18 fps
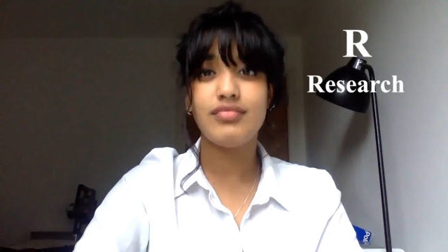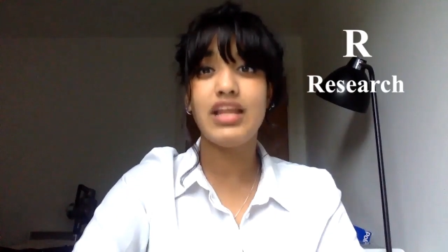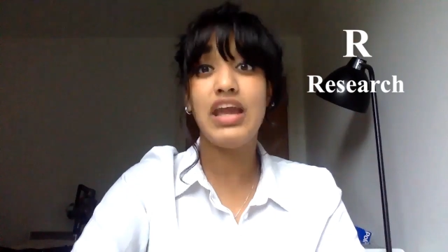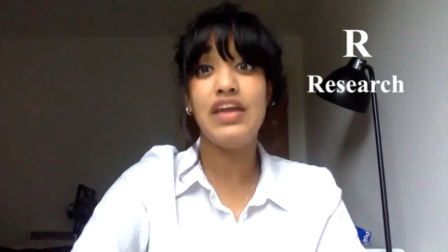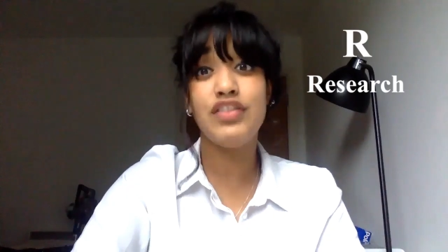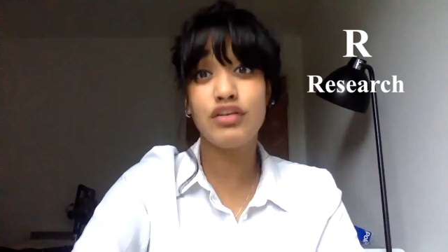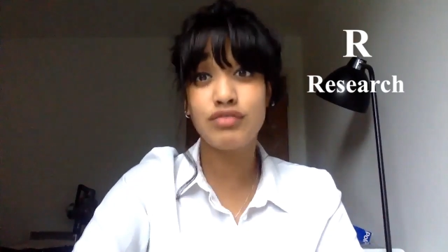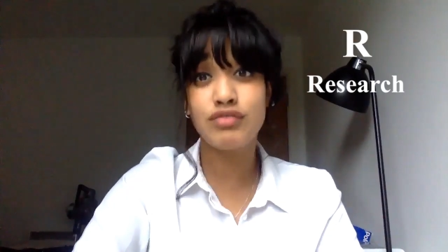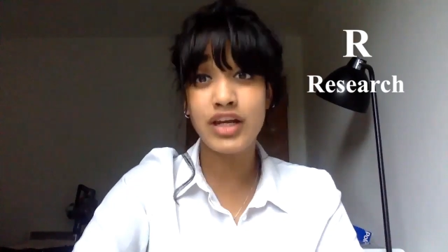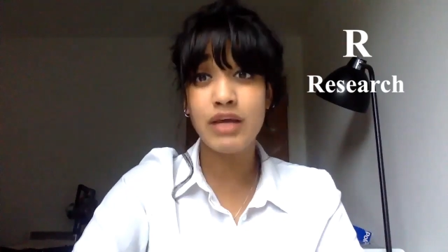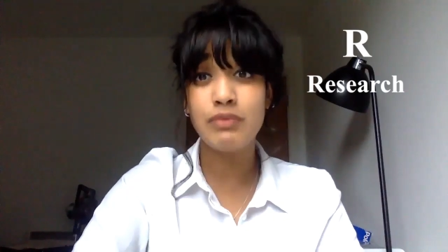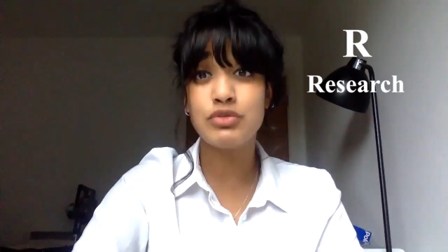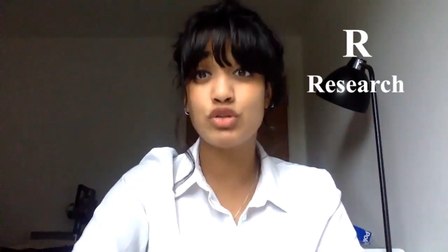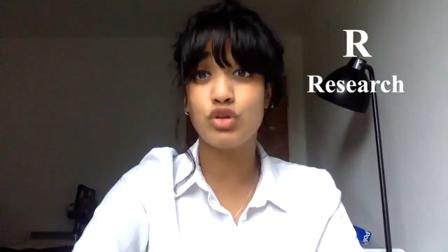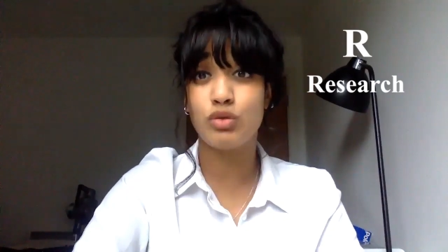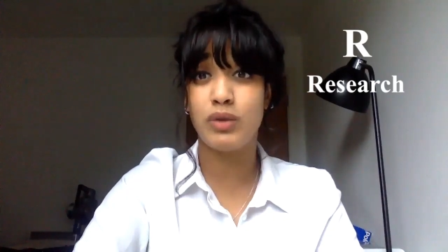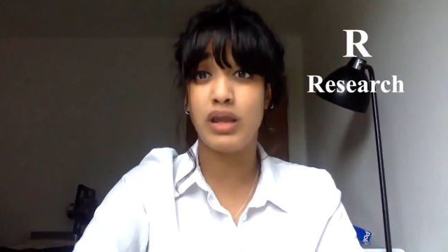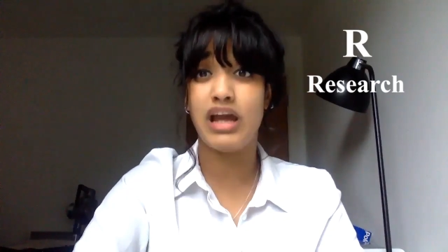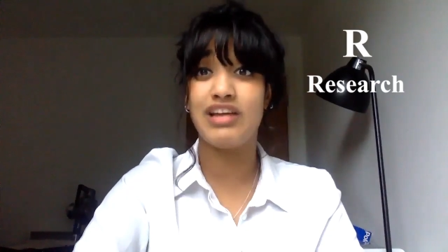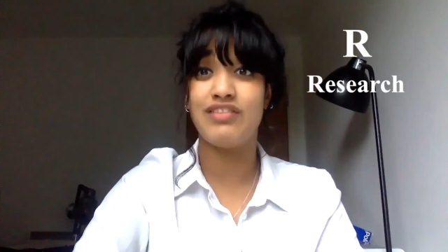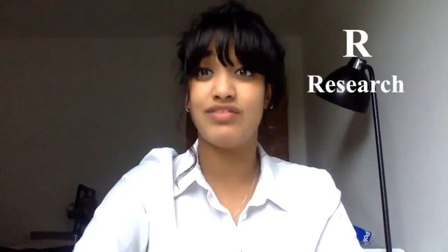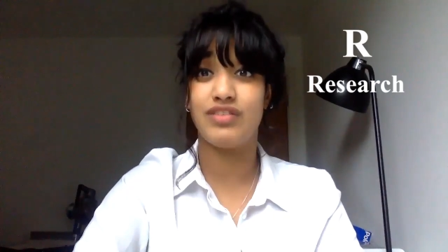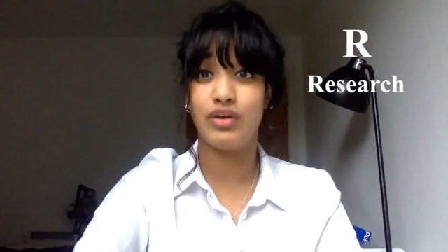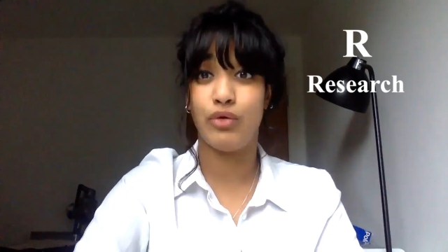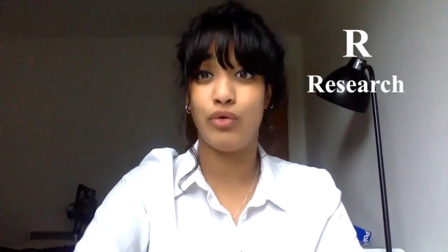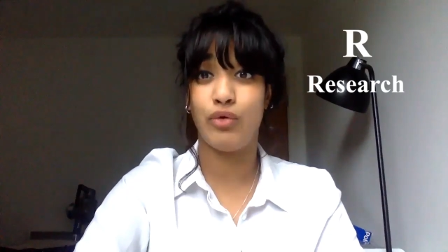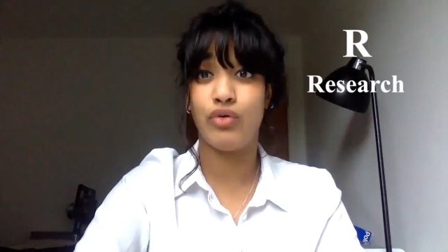In the run-up to applying
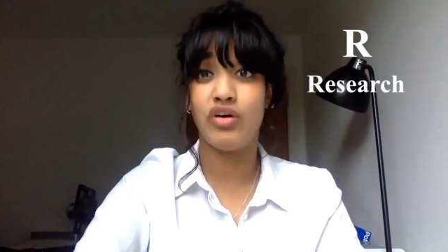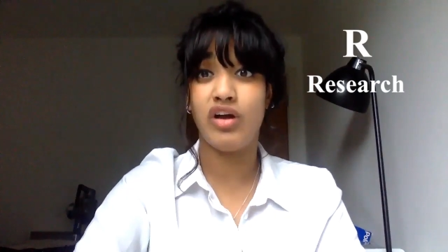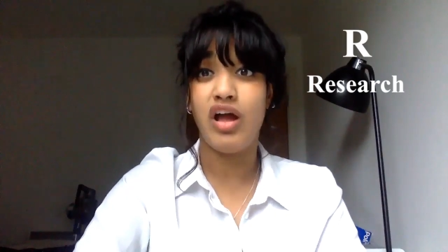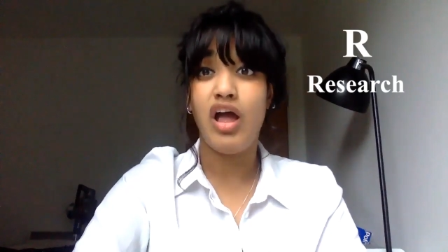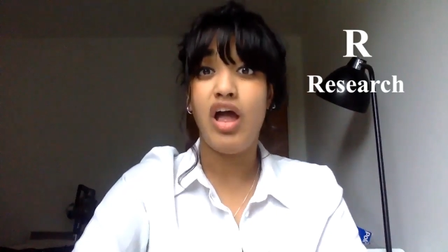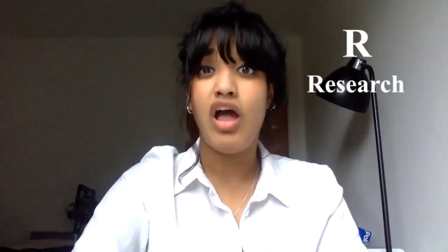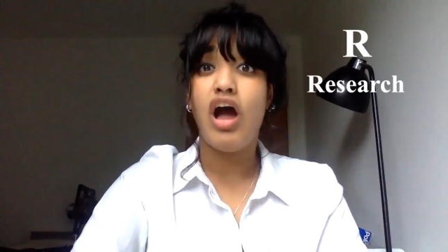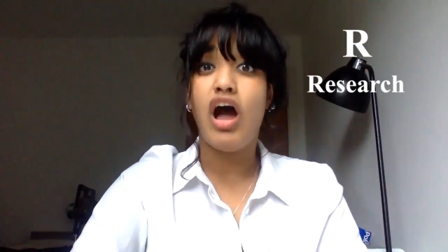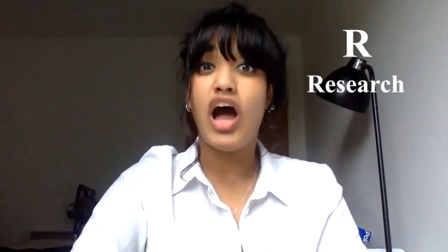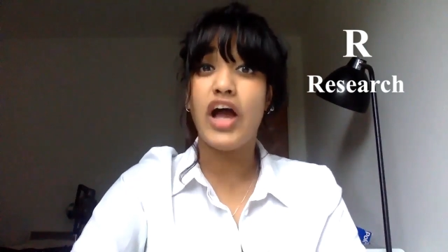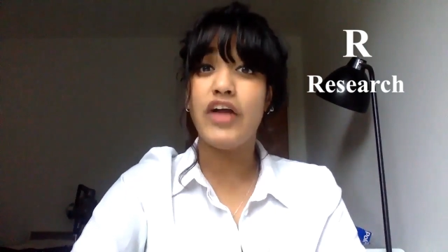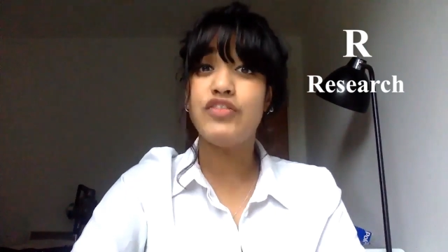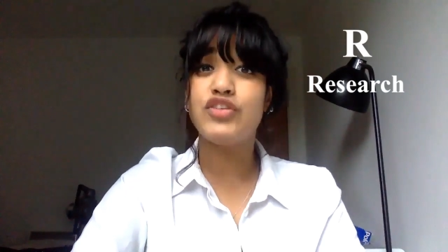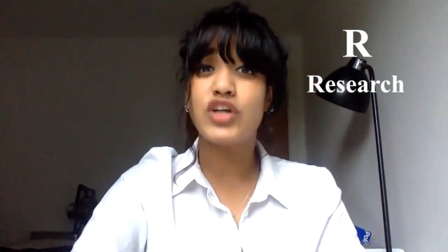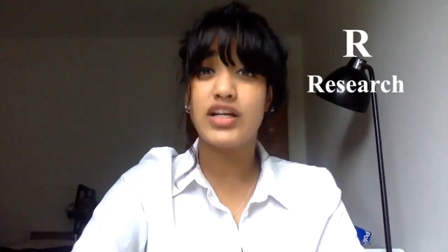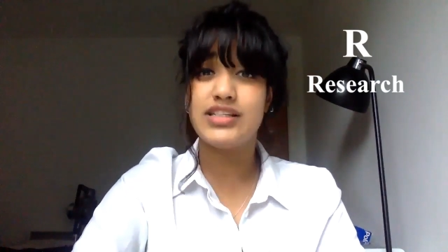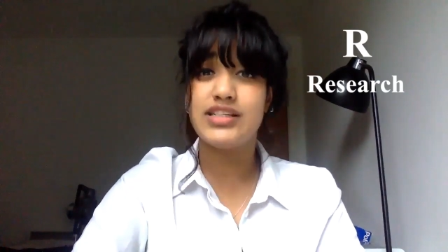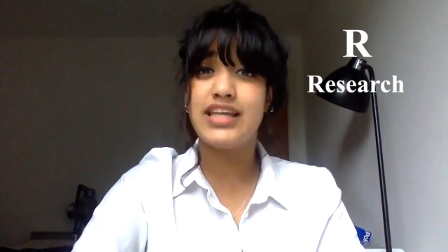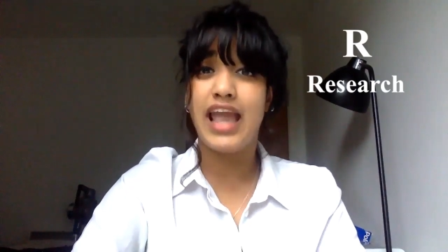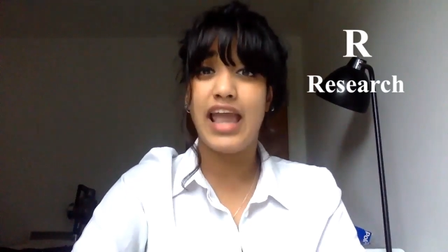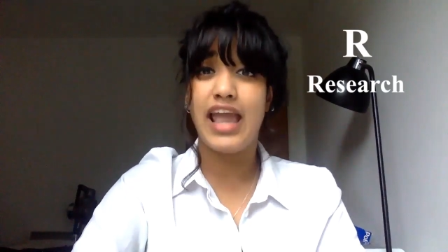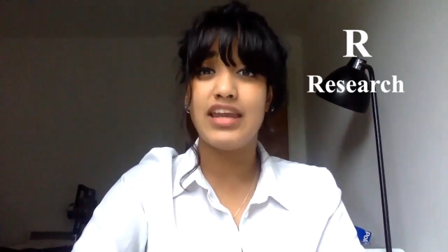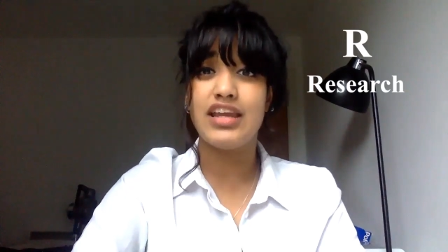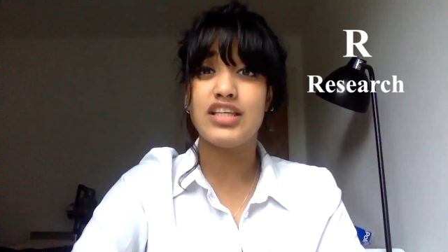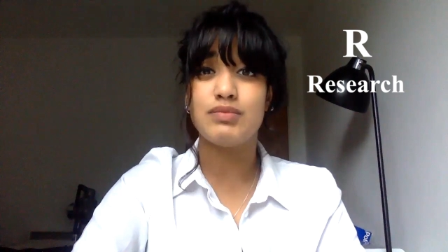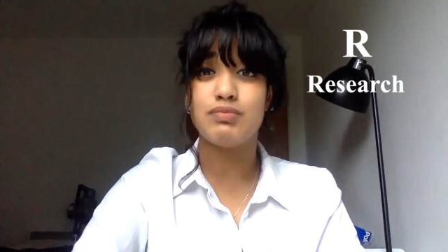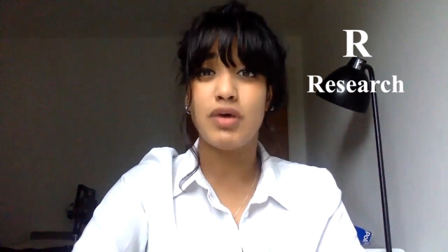for law, I tried to
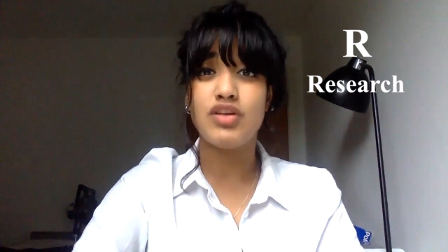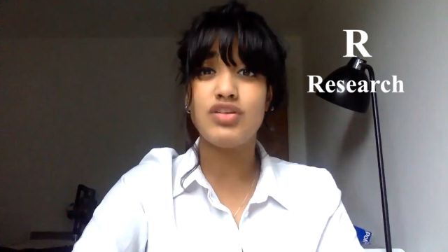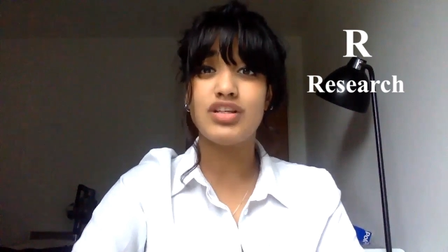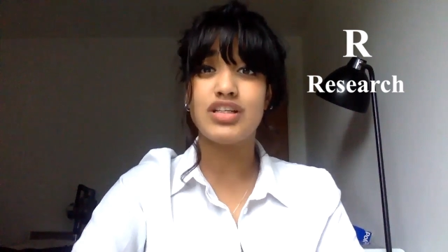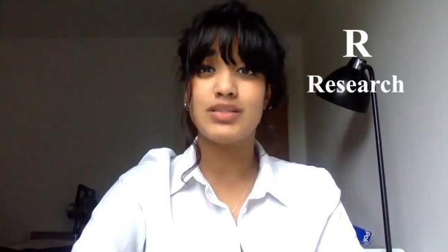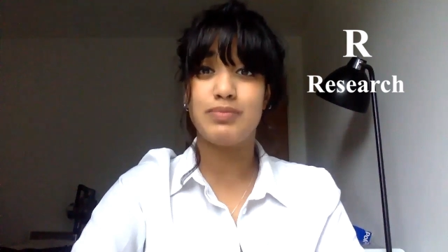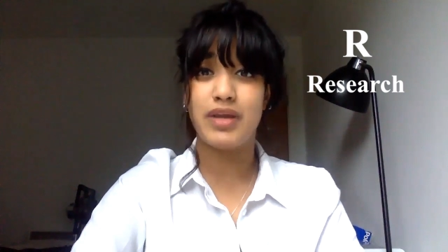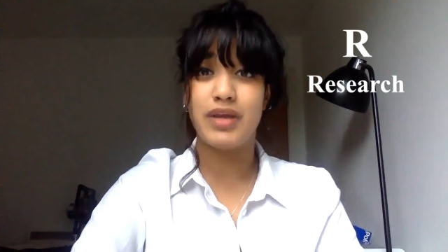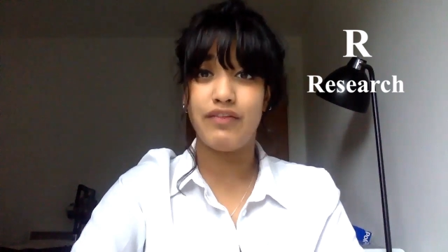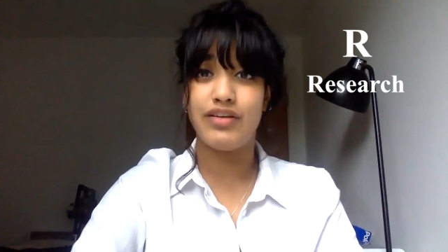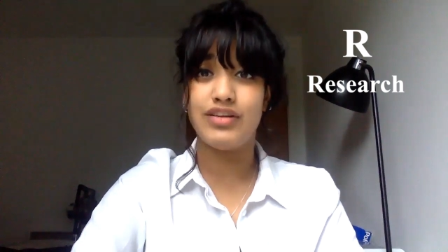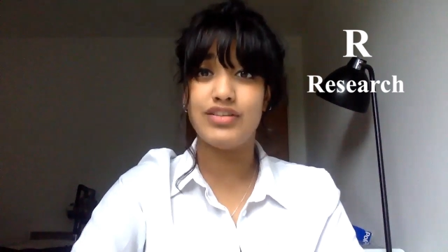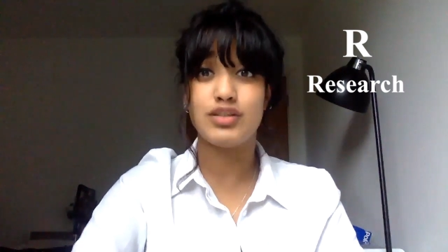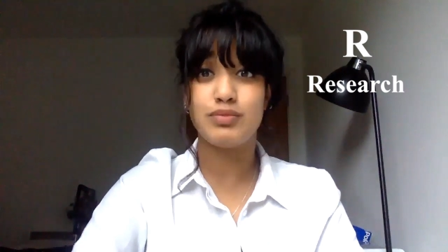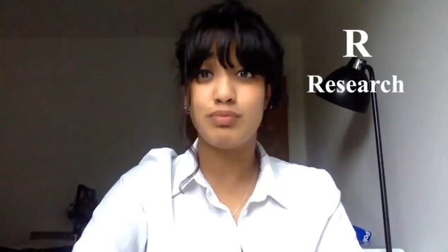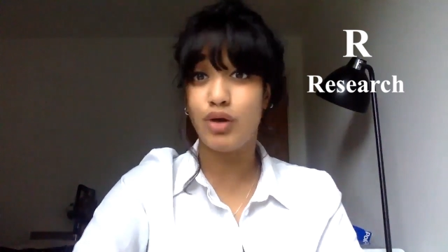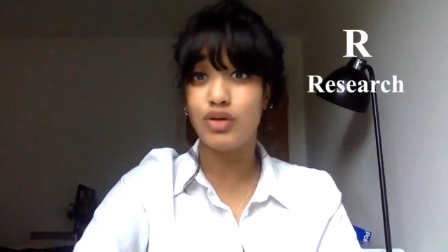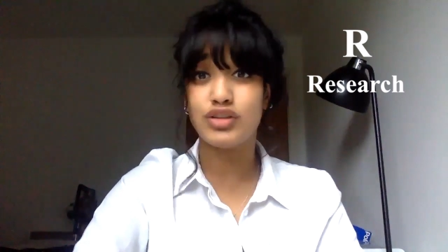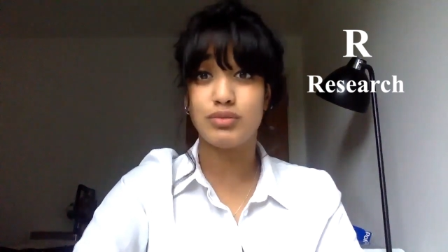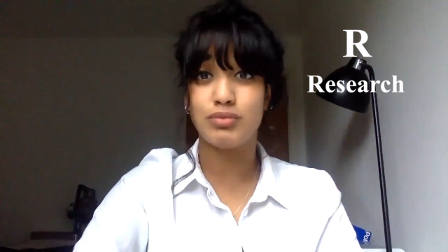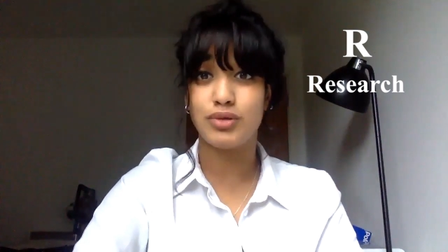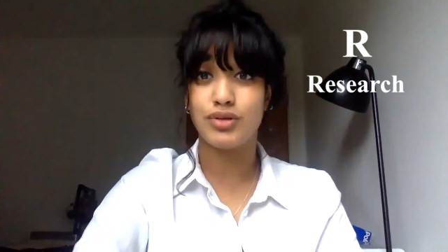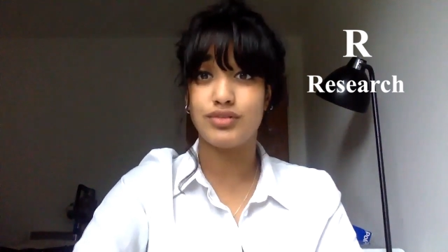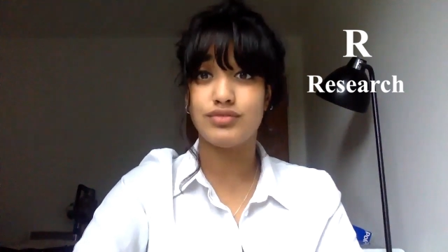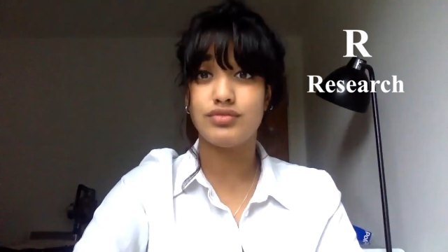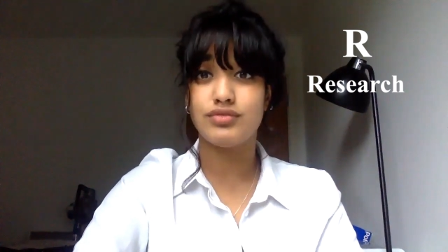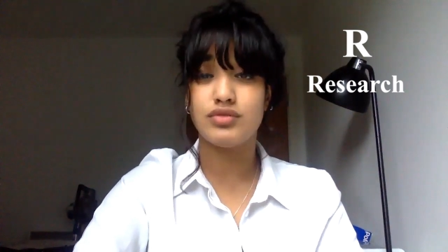gain as much experience as
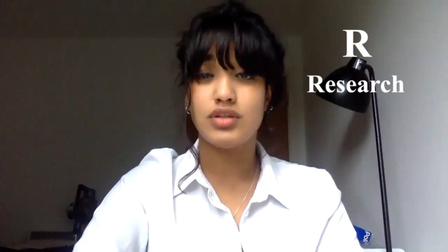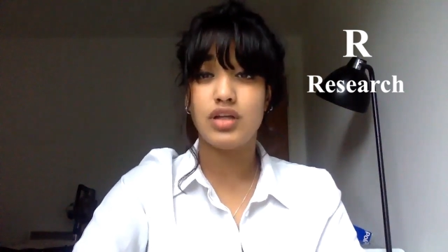possible.